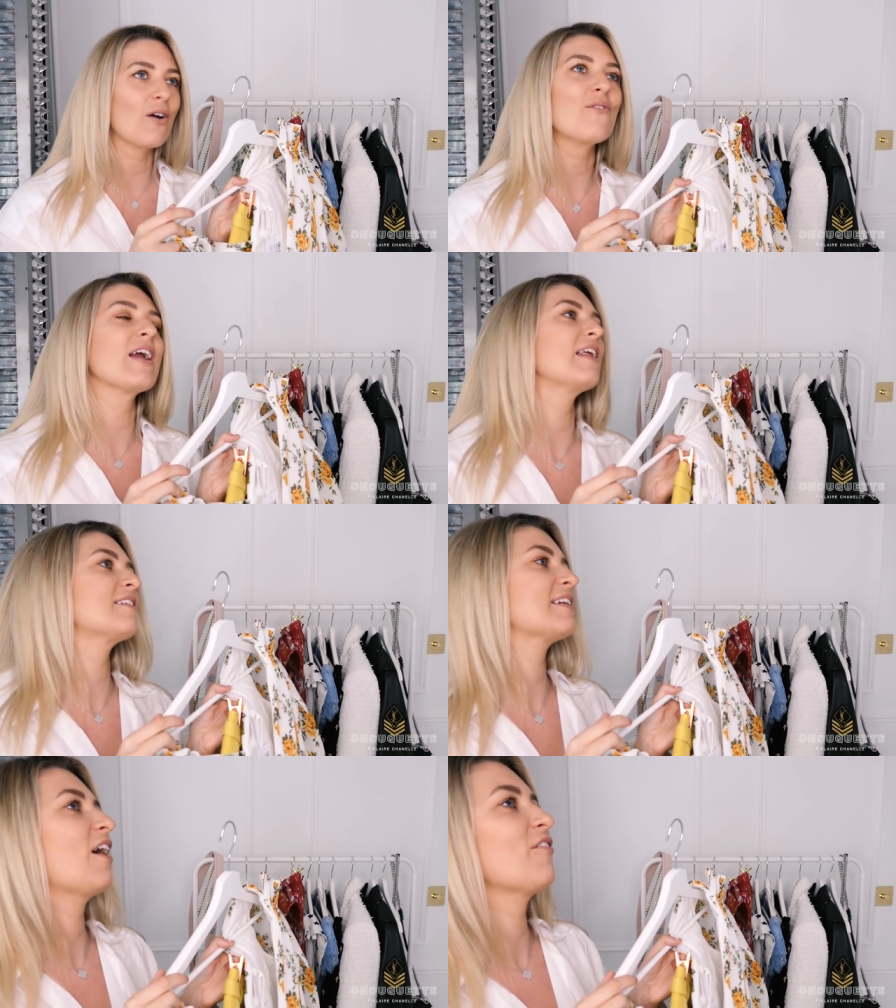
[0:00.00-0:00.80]
I really
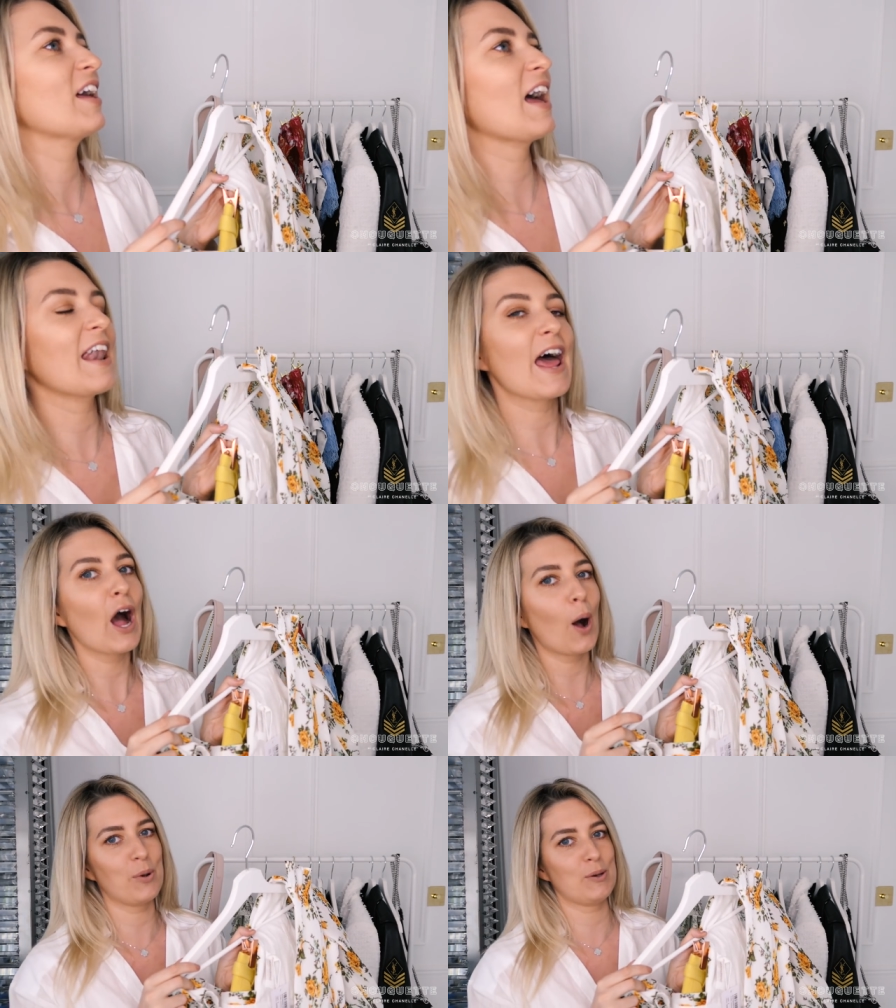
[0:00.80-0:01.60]
did love it and
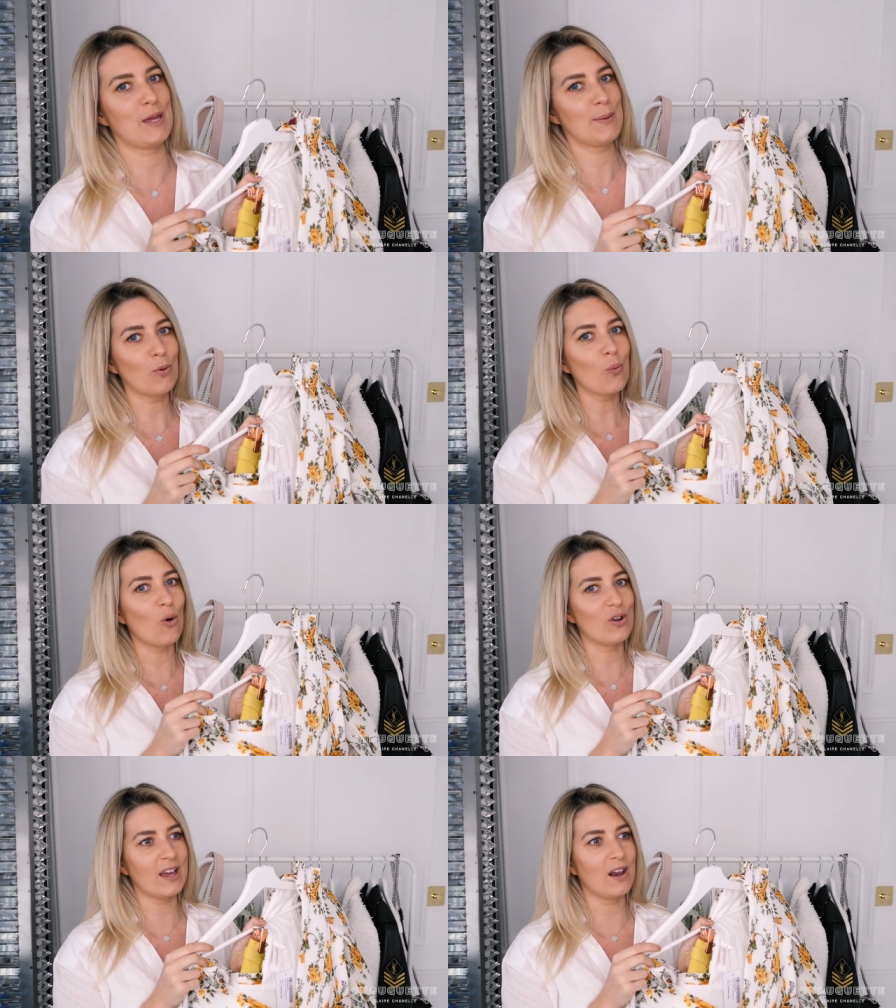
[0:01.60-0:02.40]
how many people
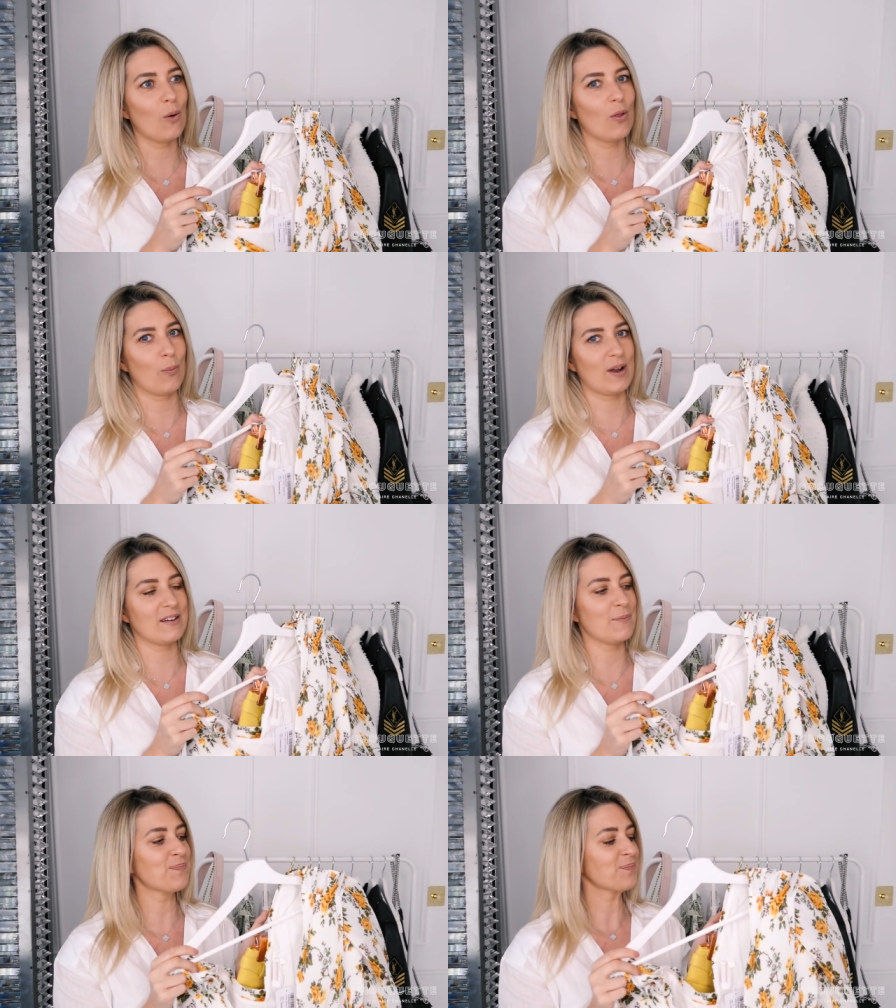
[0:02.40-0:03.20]
wore yellow at the
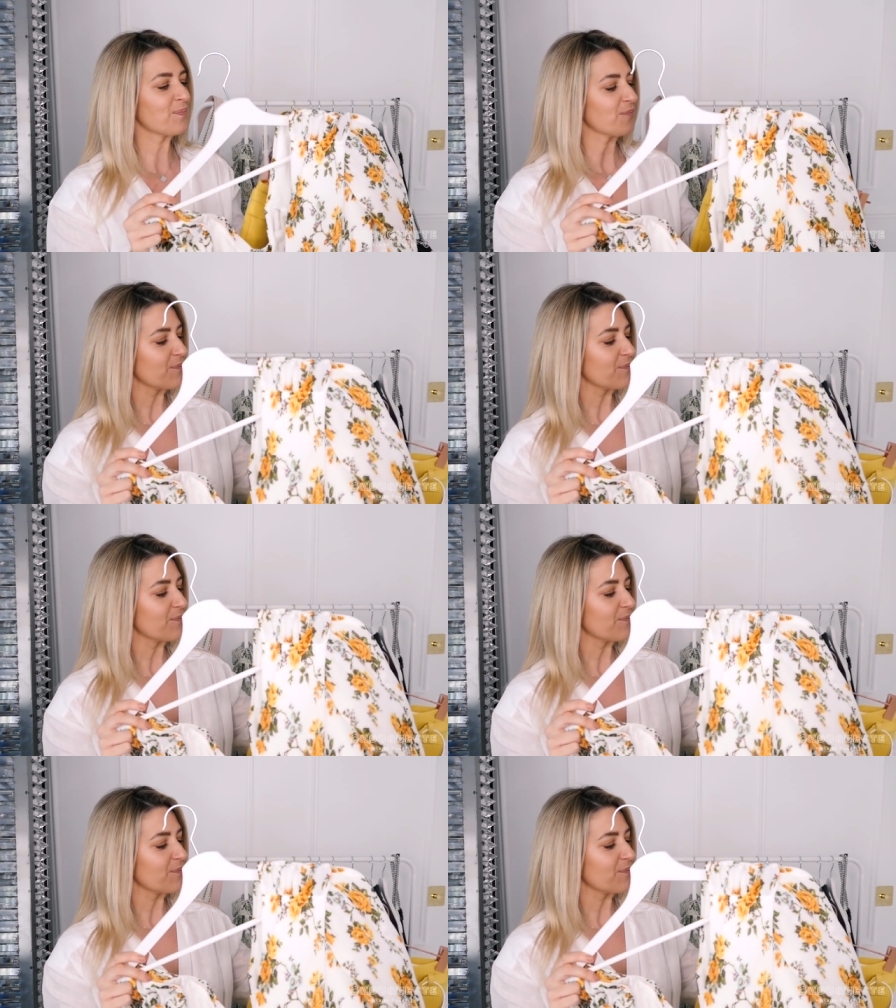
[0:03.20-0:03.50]
wedding.